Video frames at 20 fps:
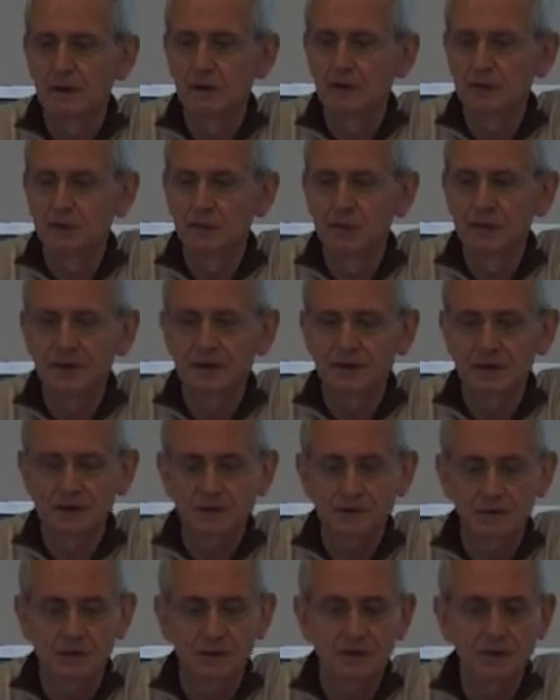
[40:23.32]
a
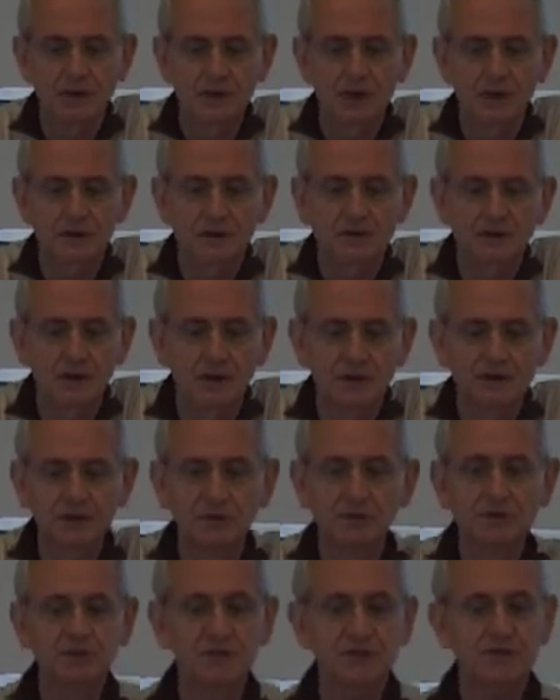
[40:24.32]
matrix or a chart.
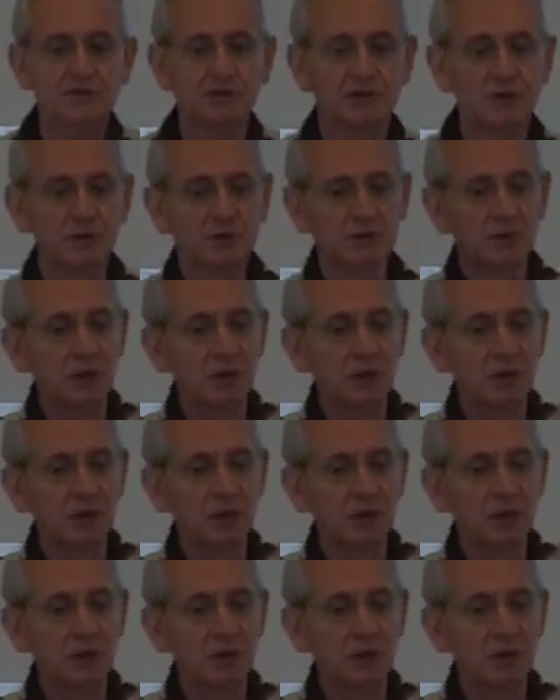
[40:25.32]
Activities from the